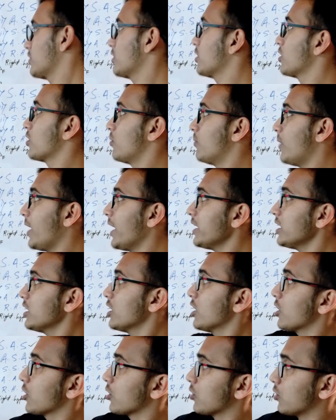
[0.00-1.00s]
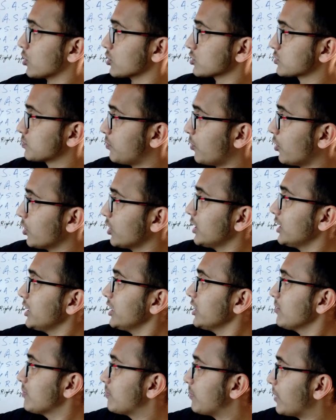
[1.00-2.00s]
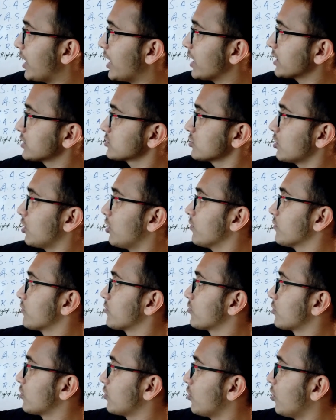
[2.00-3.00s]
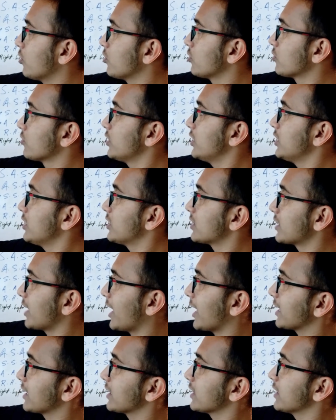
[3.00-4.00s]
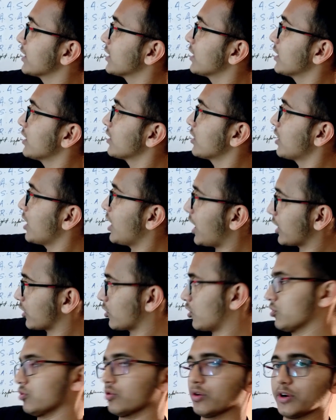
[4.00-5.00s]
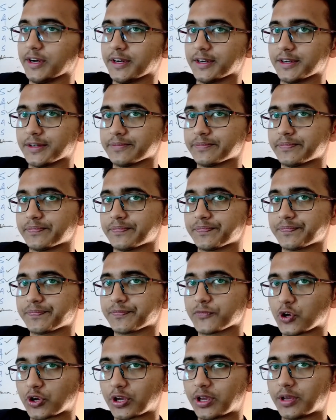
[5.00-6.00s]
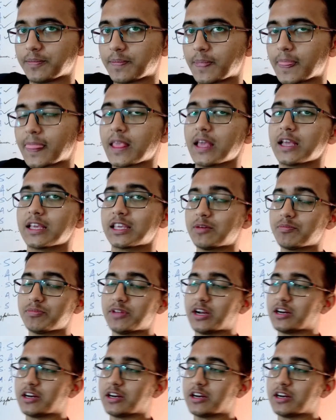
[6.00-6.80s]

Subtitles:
Why? Corresponding parts of congruent triangle are congruent. Okay, keep that in